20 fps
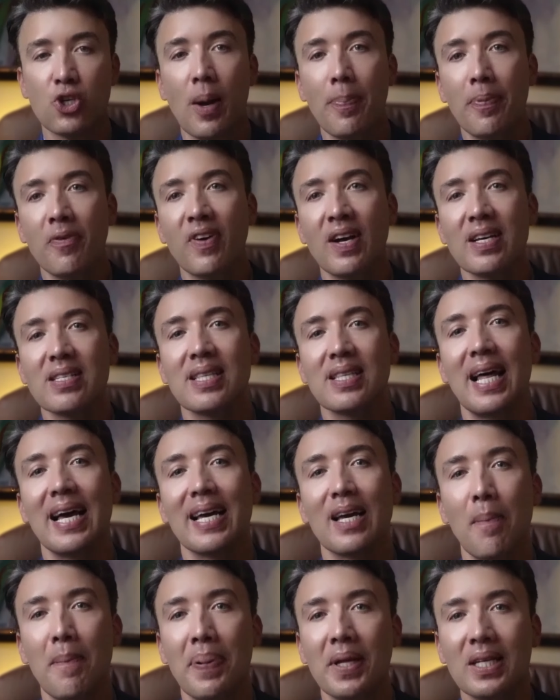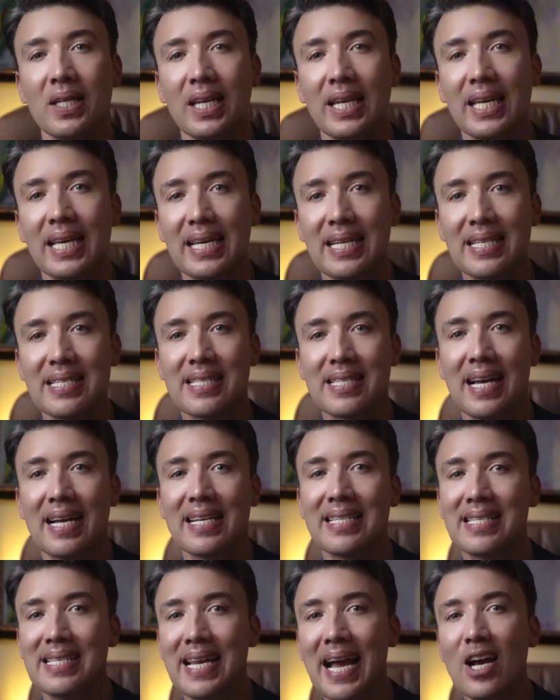Shopify's liability
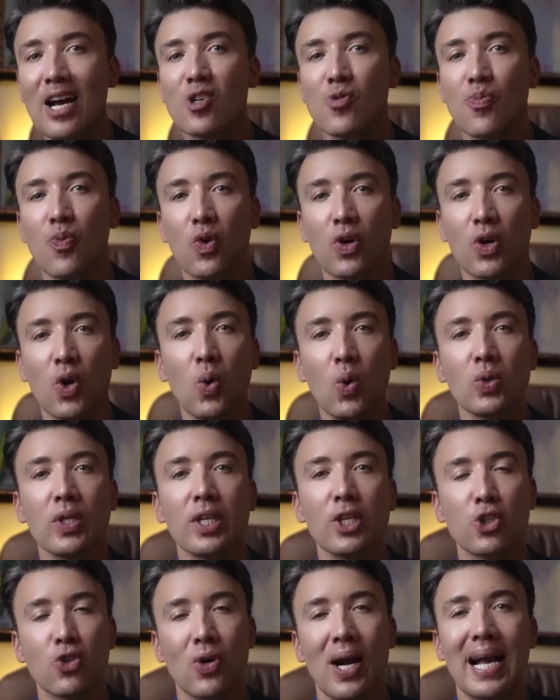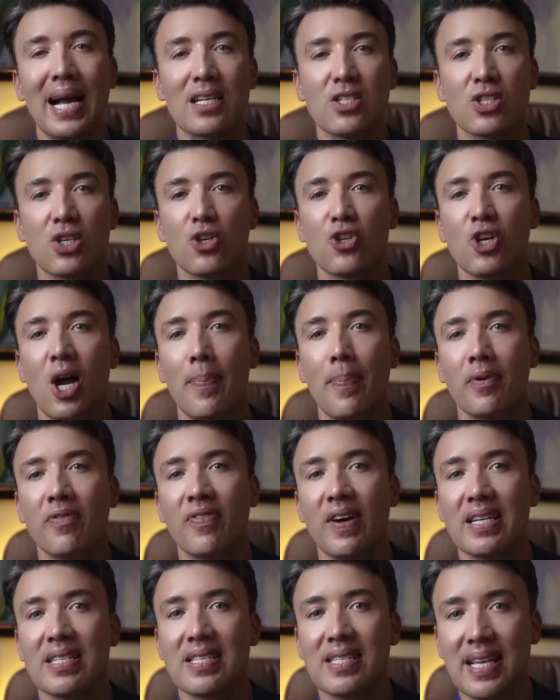insights dashboard only tracks
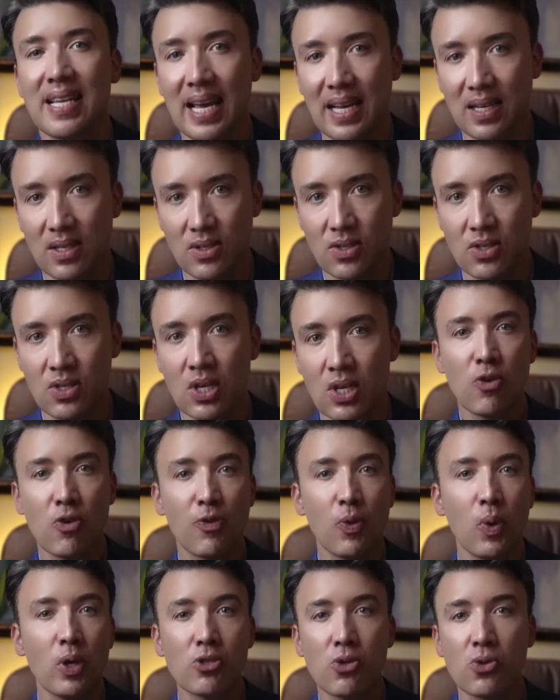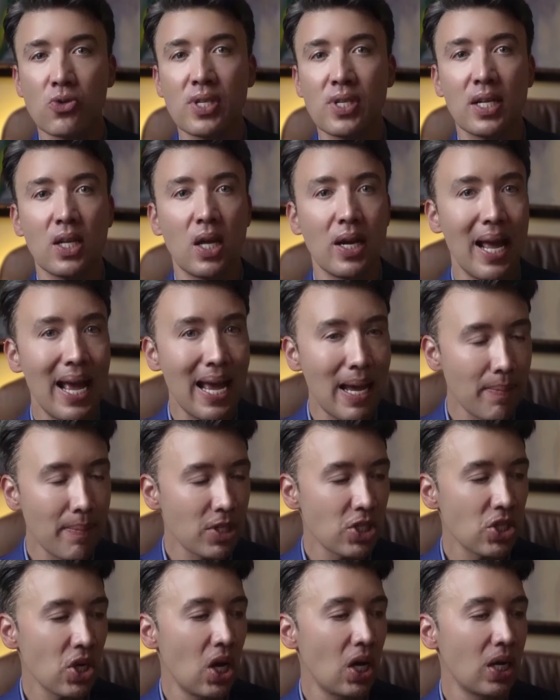Shopify sales. So if you also sell on
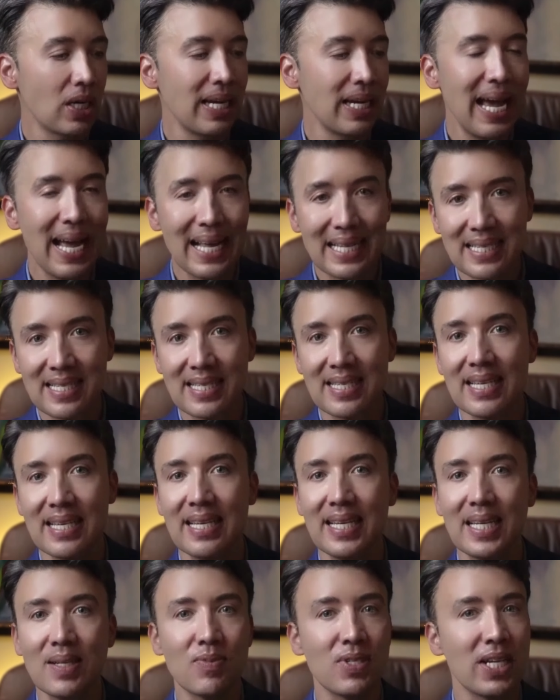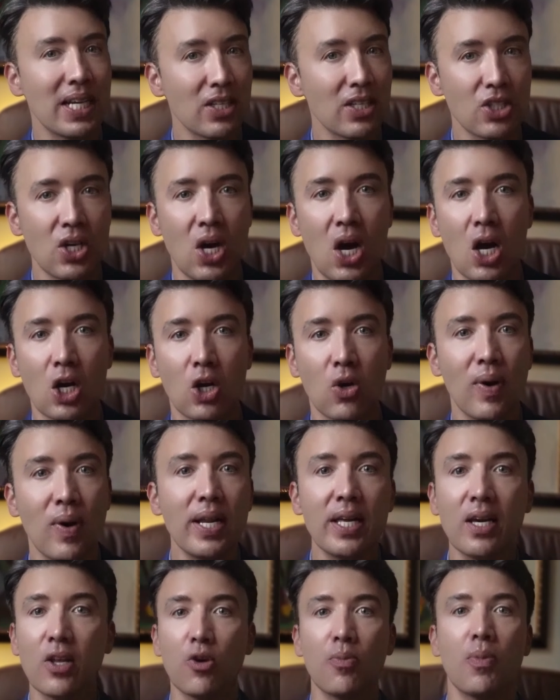Amazon, Etsy, TikTok, or
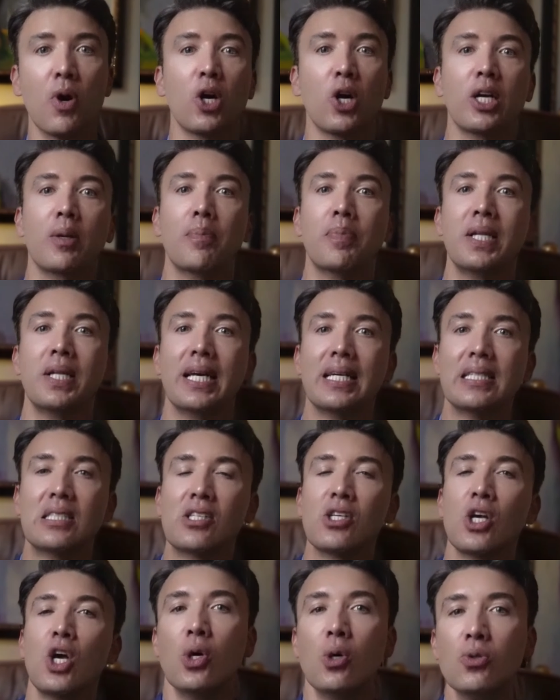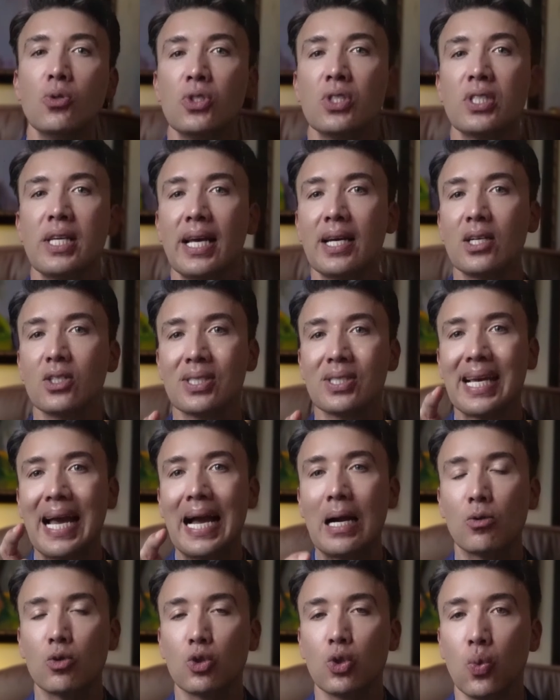any other marketplace, those sales
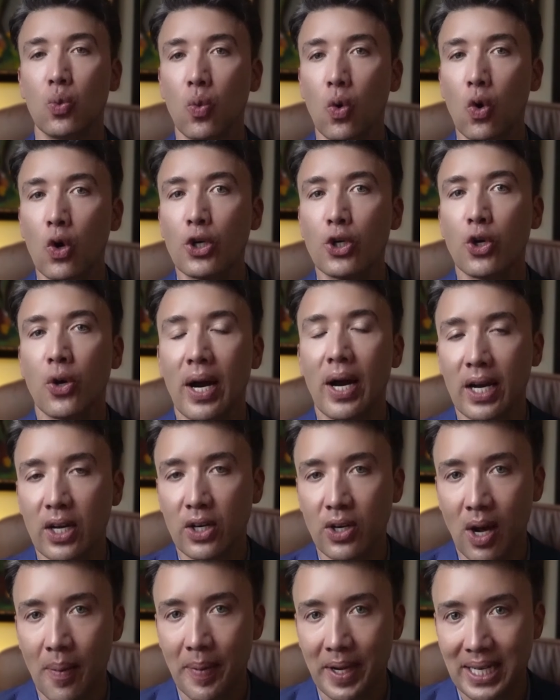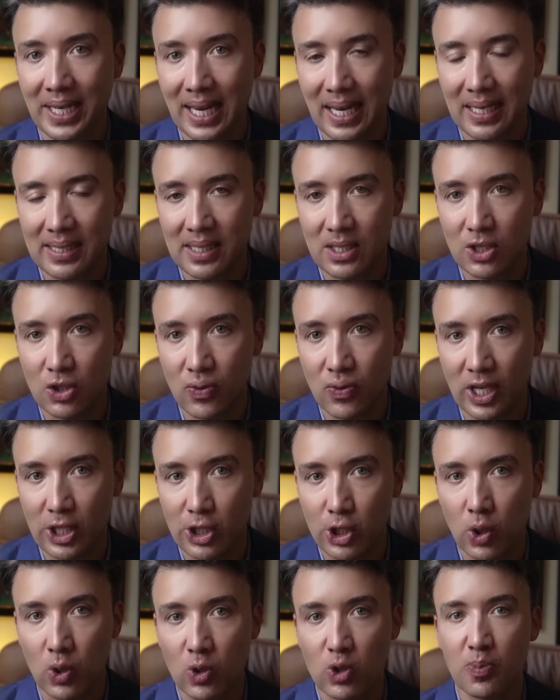count toward your economic nexus
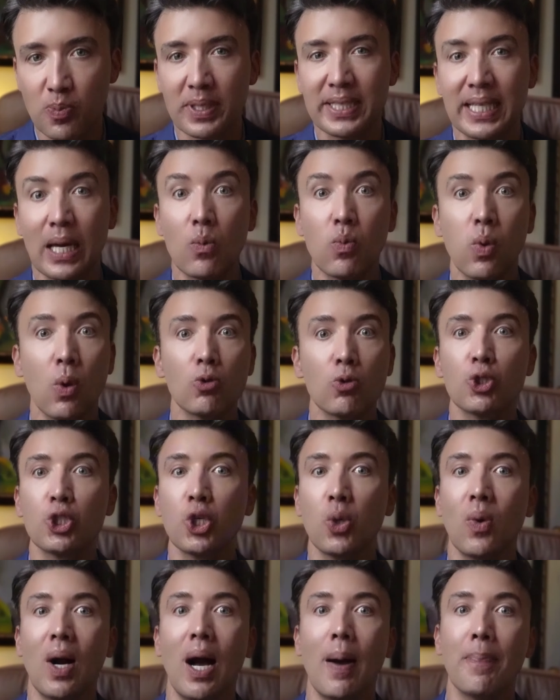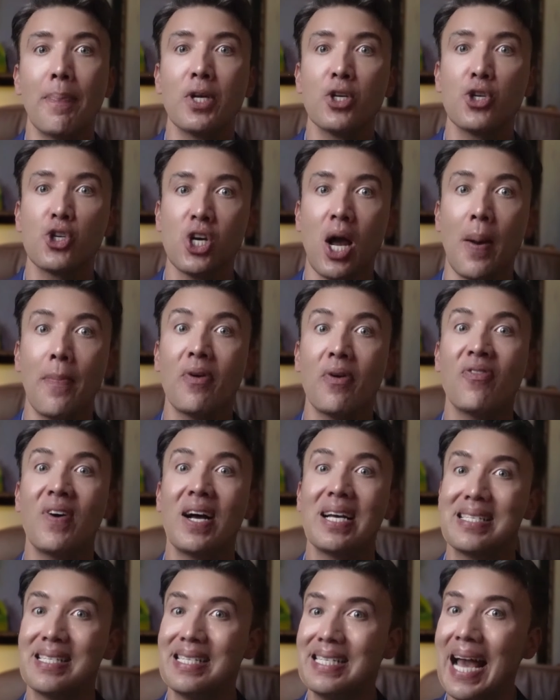thresholds, but they won't show up in
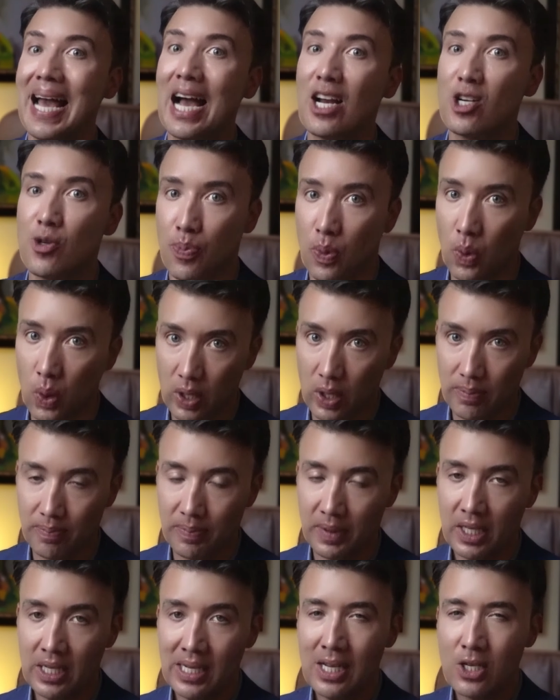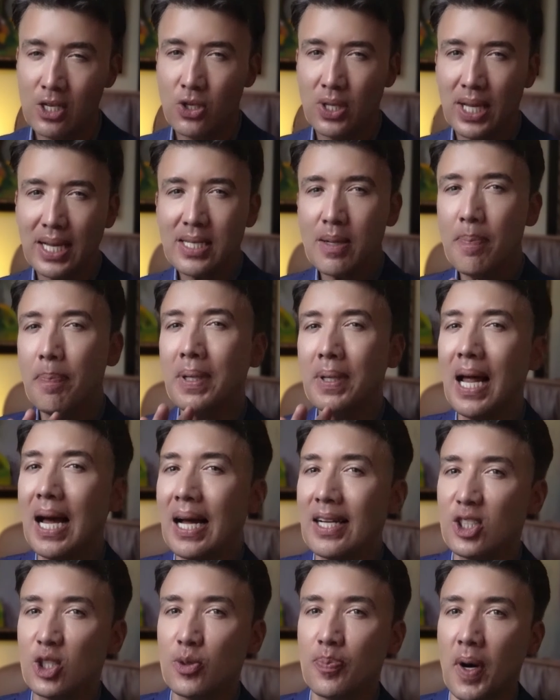Shopify's dashboard. So that's a
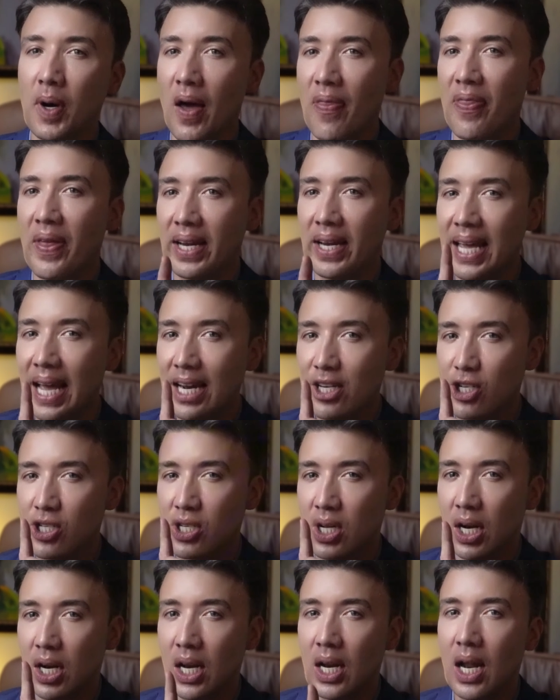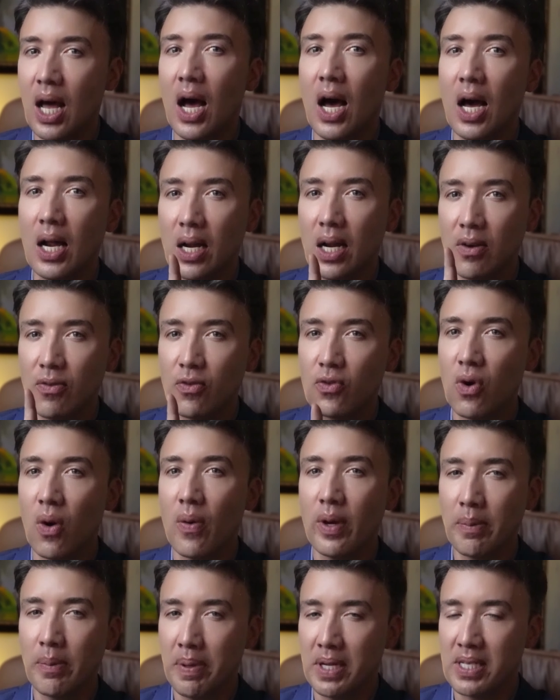blind spot that catches a lot of
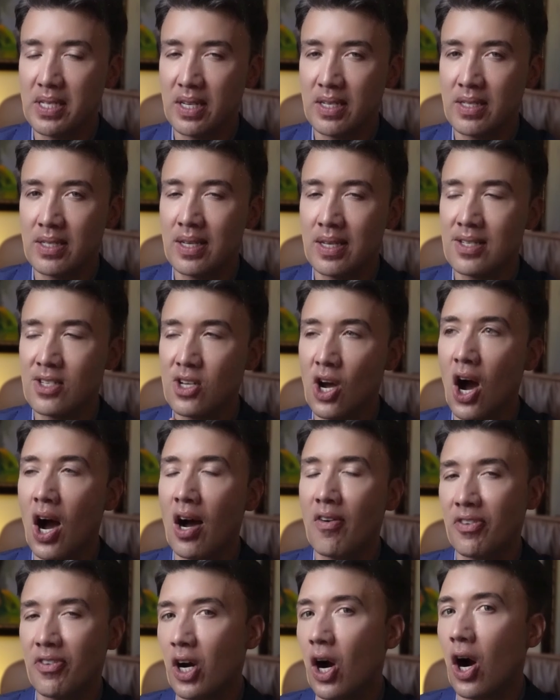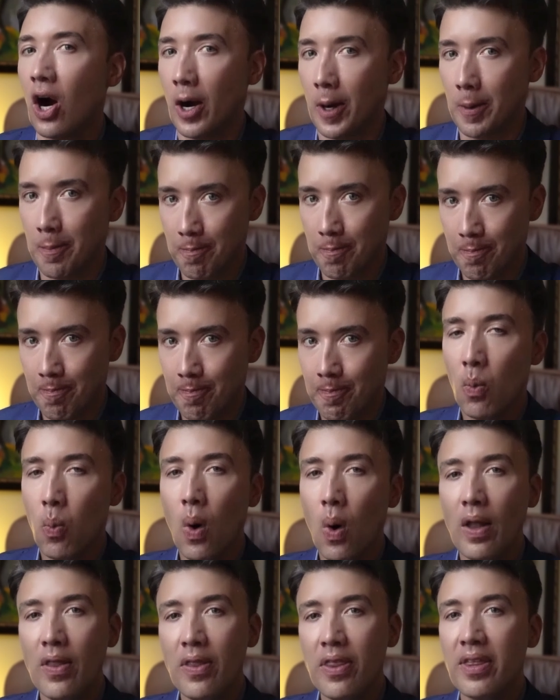growing businesses off guard. Now,
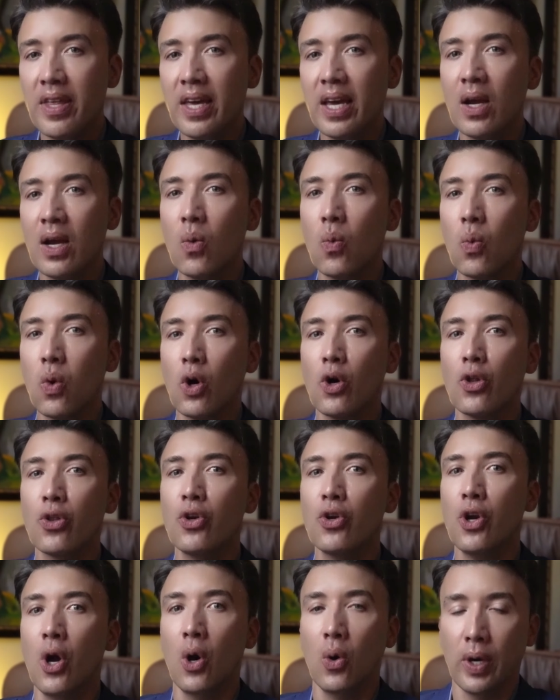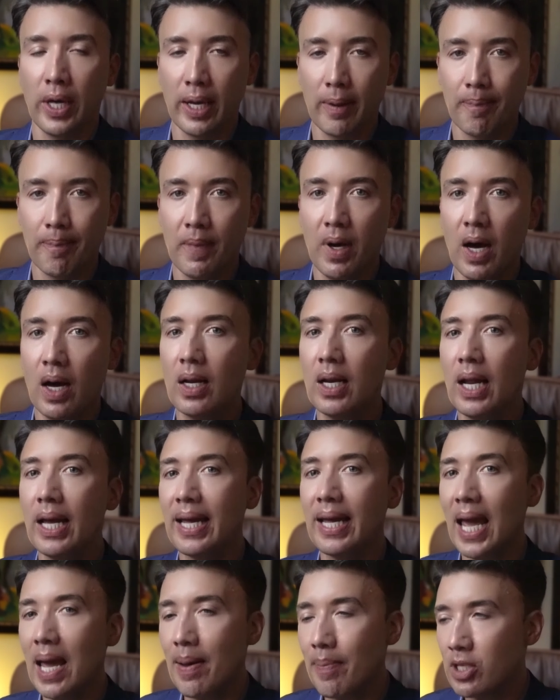one thing worth noting,
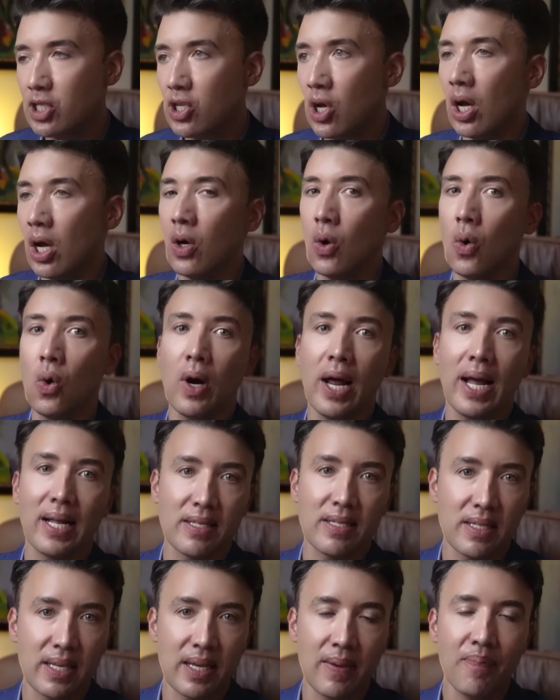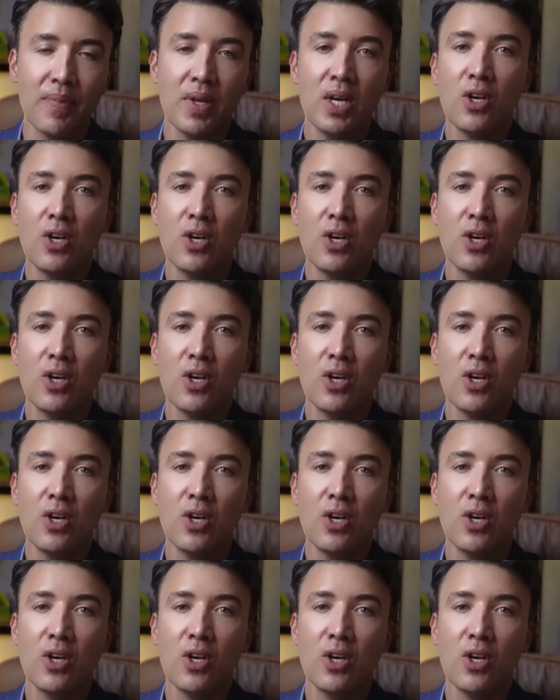unlike Amazon or Etsy,